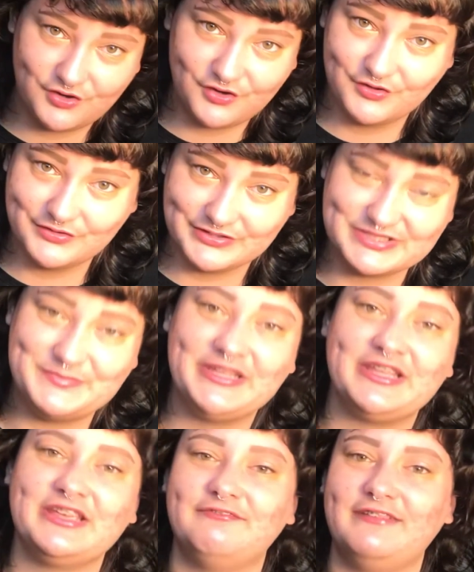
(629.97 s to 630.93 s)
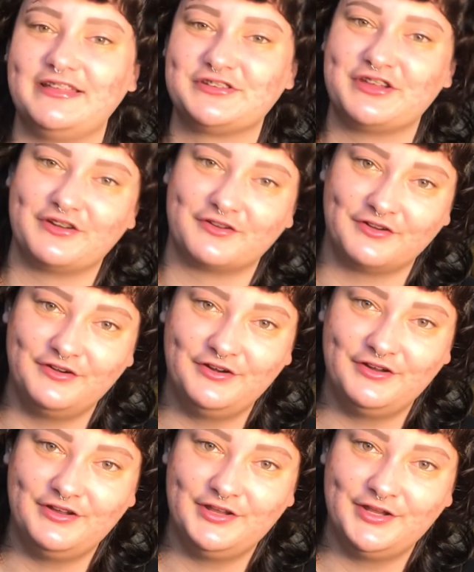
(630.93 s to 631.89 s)
And speaking of later,
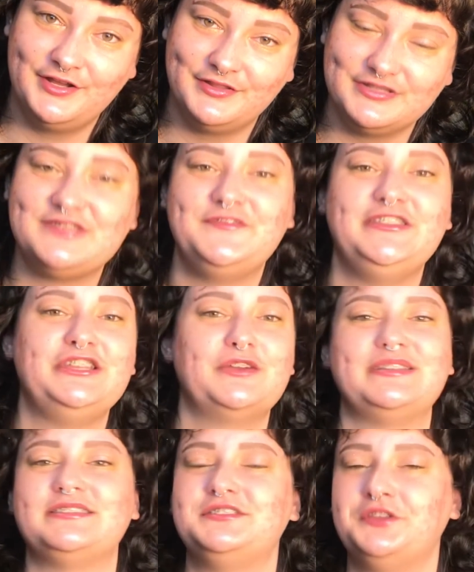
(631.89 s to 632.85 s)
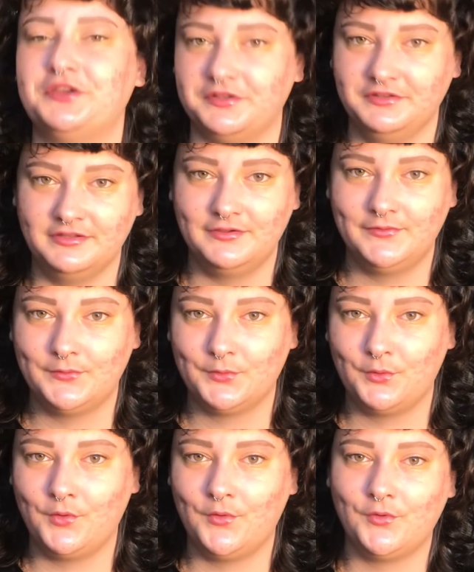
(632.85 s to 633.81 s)
this video is done.
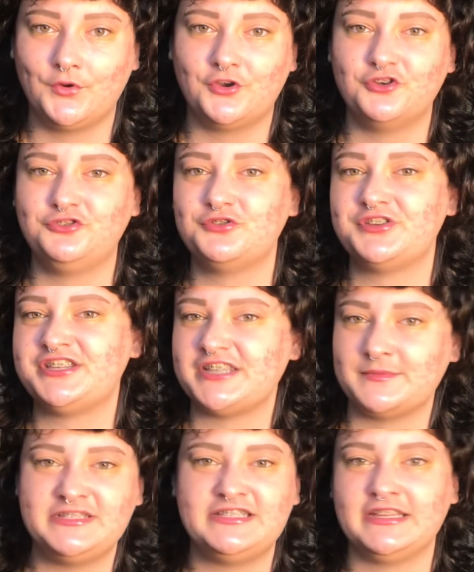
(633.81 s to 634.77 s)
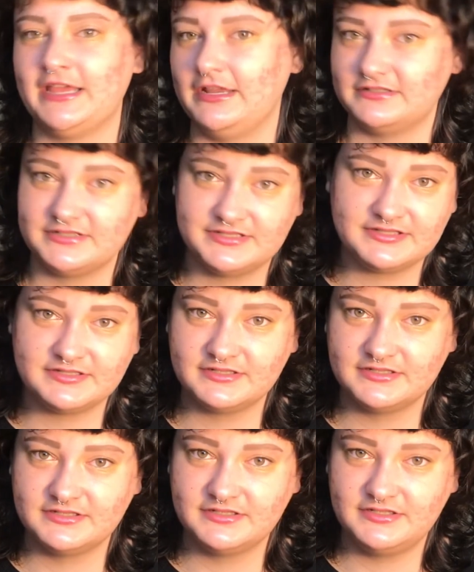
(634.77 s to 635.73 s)
Go do something else.
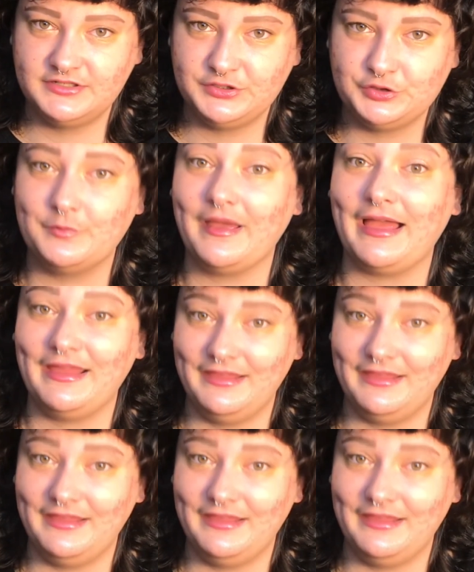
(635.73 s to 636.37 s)
Goodbye.